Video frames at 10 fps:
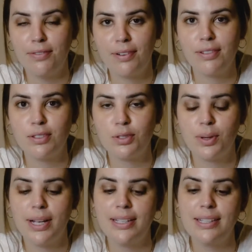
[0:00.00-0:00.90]
5 little
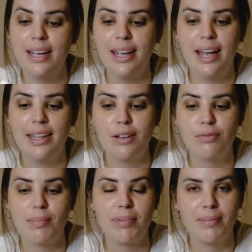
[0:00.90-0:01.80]
squares, and then
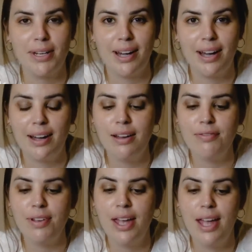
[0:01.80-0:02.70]
rip them in half.